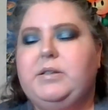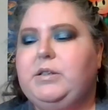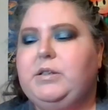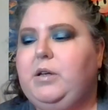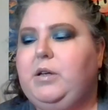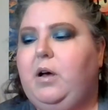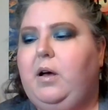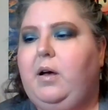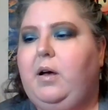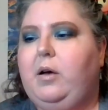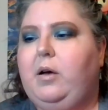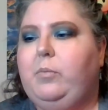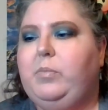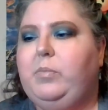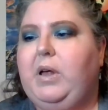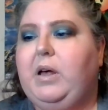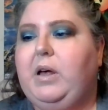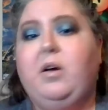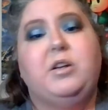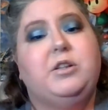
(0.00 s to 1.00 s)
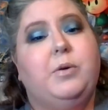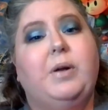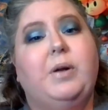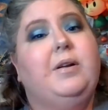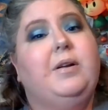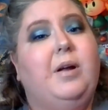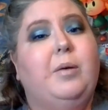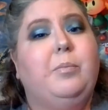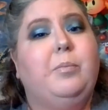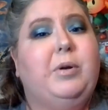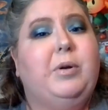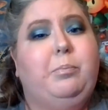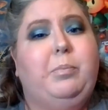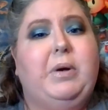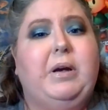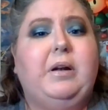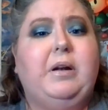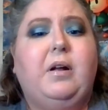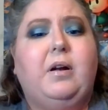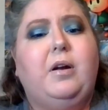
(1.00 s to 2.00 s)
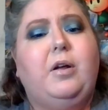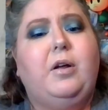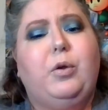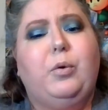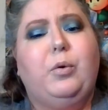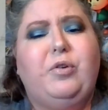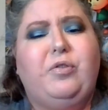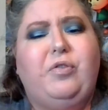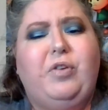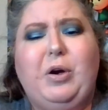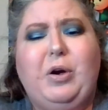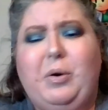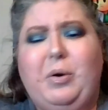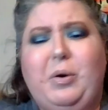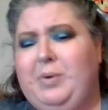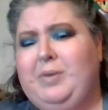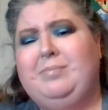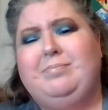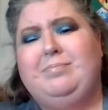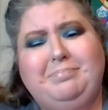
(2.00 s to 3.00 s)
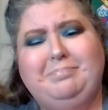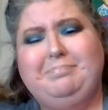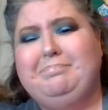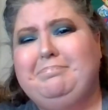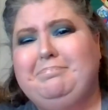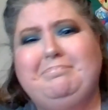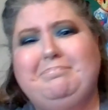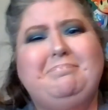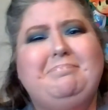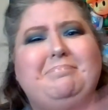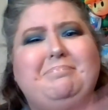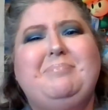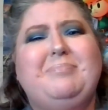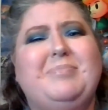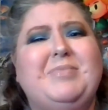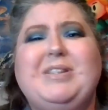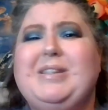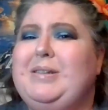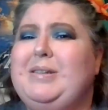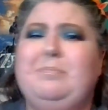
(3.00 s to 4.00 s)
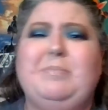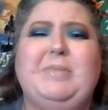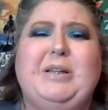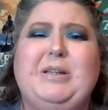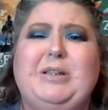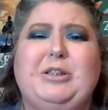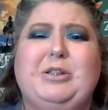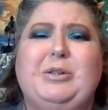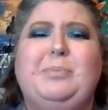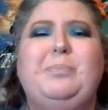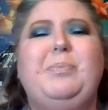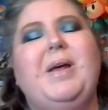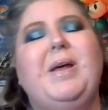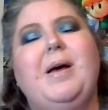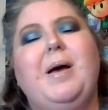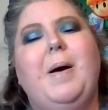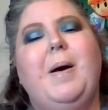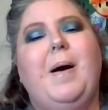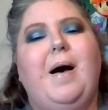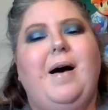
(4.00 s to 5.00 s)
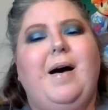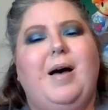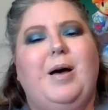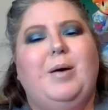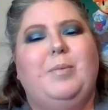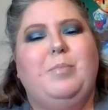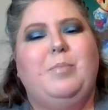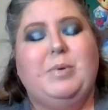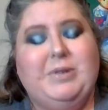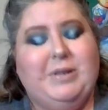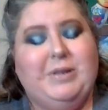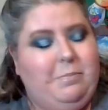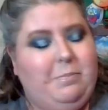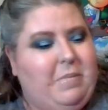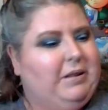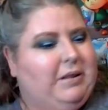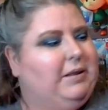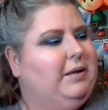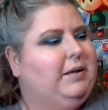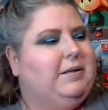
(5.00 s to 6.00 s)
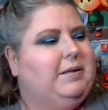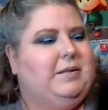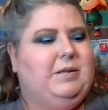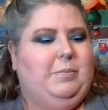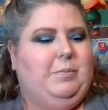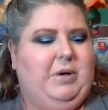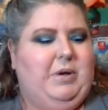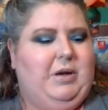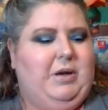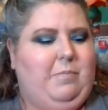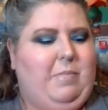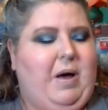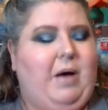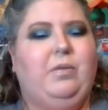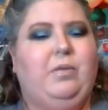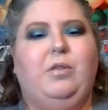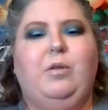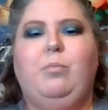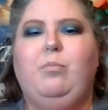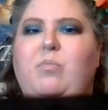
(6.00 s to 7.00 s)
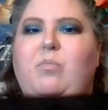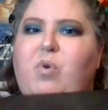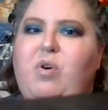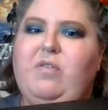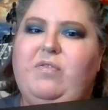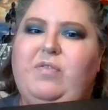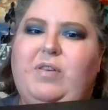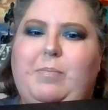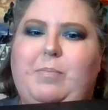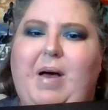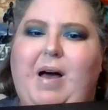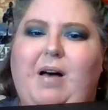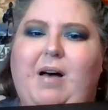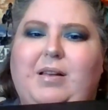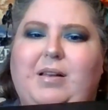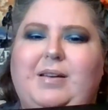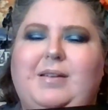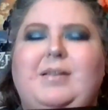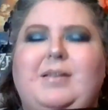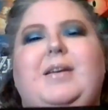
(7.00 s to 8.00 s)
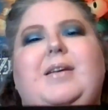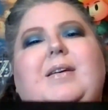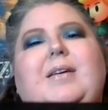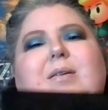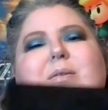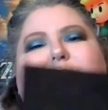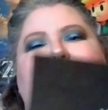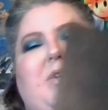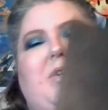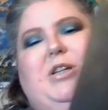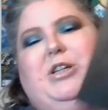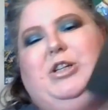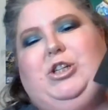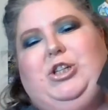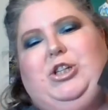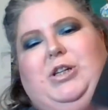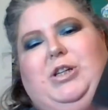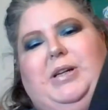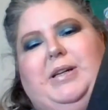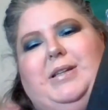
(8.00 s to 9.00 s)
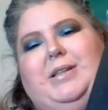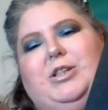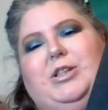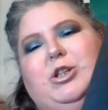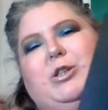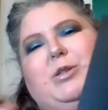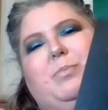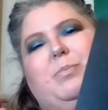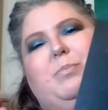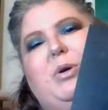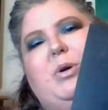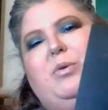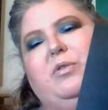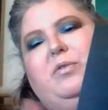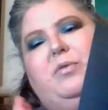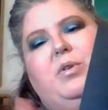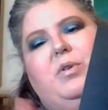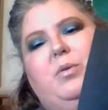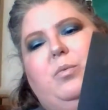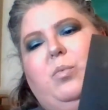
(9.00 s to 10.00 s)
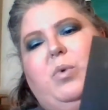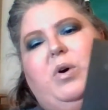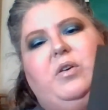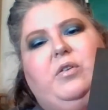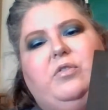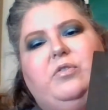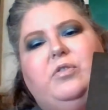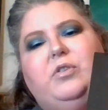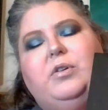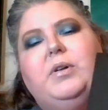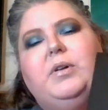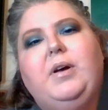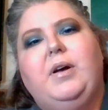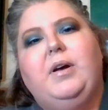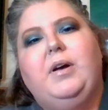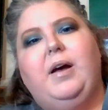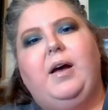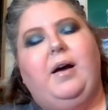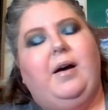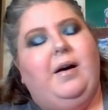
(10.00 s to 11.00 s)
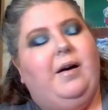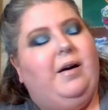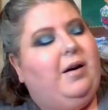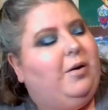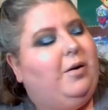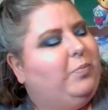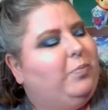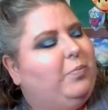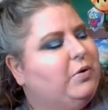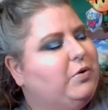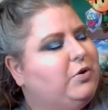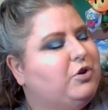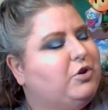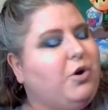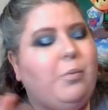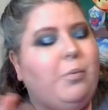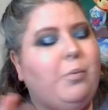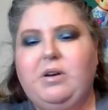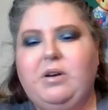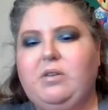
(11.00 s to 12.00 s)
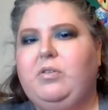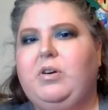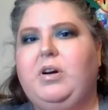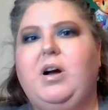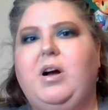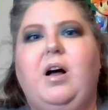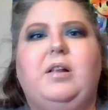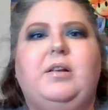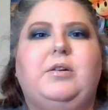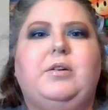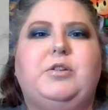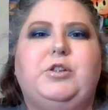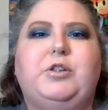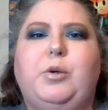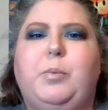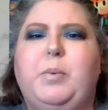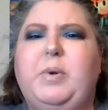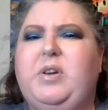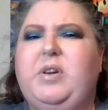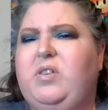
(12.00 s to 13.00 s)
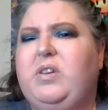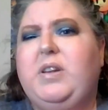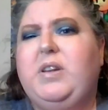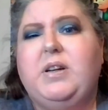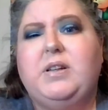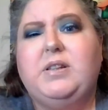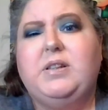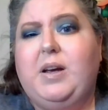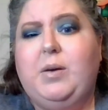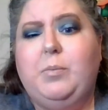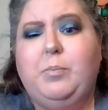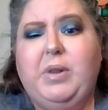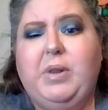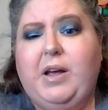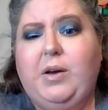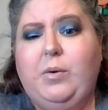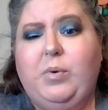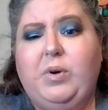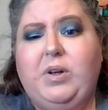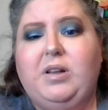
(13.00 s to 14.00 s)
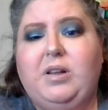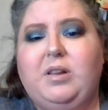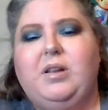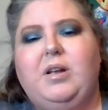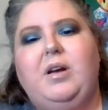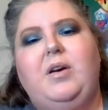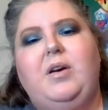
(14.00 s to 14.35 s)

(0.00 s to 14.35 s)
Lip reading: That also ended up being another review. Didn't mean to. Mostly meant this to be about the Morphe palette, which is just beautiful and wonderful. There's so many different colors, so many different things I can play with.